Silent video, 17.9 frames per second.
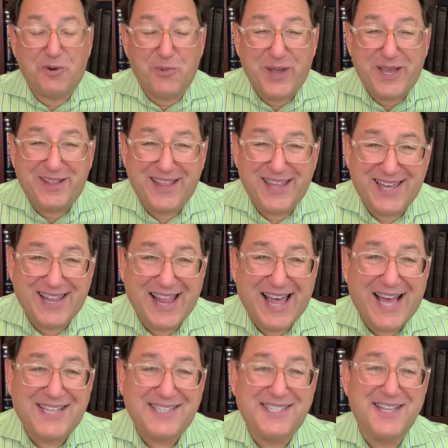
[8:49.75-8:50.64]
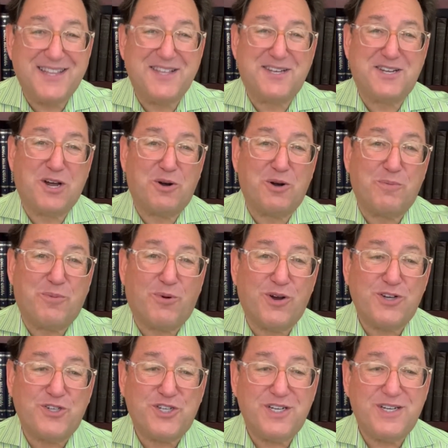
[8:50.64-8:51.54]
weekly class in the Torah
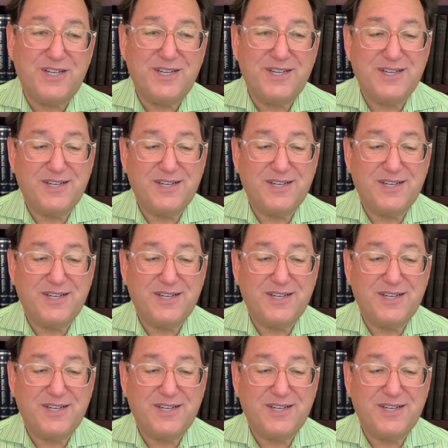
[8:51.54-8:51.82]
portion.